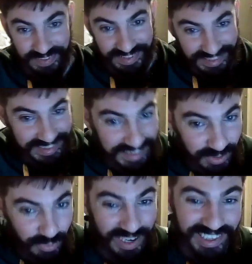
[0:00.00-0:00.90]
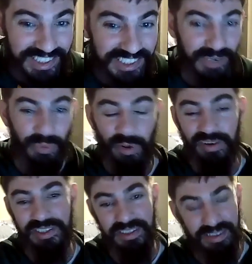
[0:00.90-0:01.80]
this is the way this shit
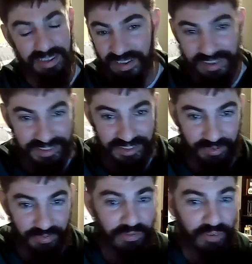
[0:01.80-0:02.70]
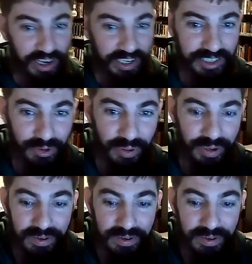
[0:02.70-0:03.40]
works. It's a fucking joke.